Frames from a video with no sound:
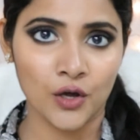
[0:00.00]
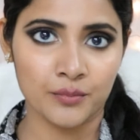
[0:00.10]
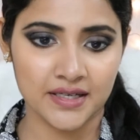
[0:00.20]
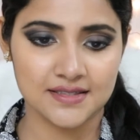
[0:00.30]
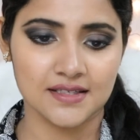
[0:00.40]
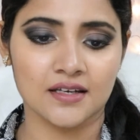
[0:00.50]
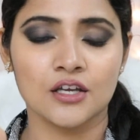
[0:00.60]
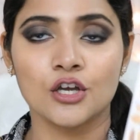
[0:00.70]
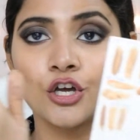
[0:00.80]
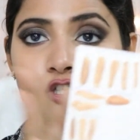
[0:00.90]
on my skin.
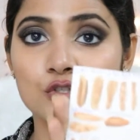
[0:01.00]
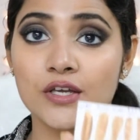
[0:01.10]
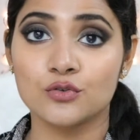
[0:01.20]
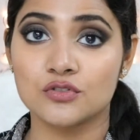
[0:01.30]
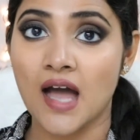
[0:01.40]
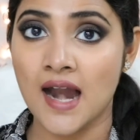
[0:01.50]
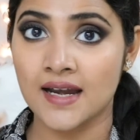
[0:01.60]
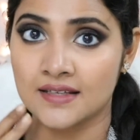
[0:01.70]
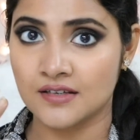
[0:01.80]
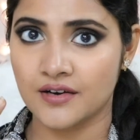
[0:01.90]
So I use that
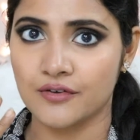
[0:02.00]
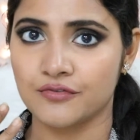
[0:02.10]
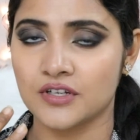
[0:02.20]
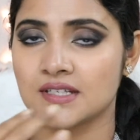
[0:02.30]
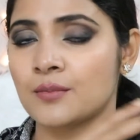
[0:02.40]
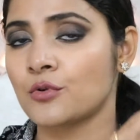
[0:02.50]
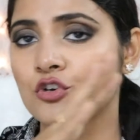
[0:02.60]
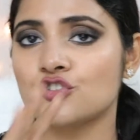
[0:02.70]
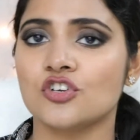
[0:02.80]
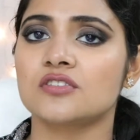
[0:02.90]
as a reference. I'm
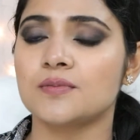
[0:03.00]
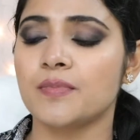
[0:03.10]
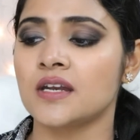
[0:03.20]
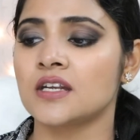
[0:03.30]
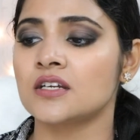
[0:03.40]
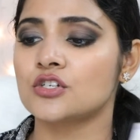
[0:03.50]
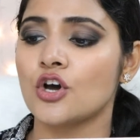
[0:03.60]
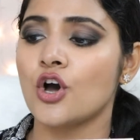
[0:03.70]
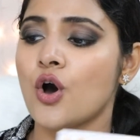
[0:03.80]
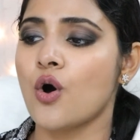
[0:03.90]
not just dependent
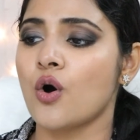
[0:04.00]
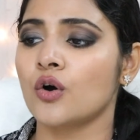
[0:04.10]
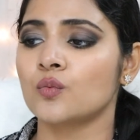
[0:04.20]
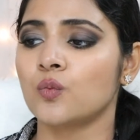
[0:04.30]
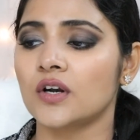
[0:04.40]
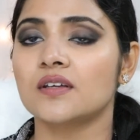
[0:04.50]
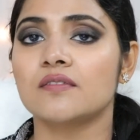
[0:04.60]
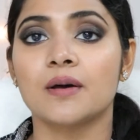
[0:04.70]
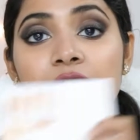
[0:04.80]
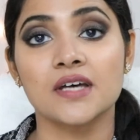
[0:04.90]
on what the
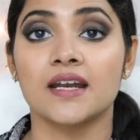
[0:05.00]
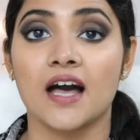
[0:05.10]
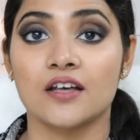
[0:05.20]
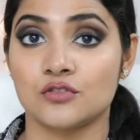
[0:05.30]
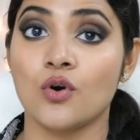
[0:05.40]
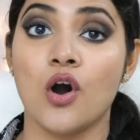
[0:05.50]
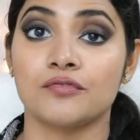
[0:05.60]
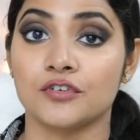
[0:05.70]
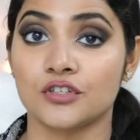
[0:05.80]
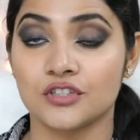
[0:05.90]
website has to offer.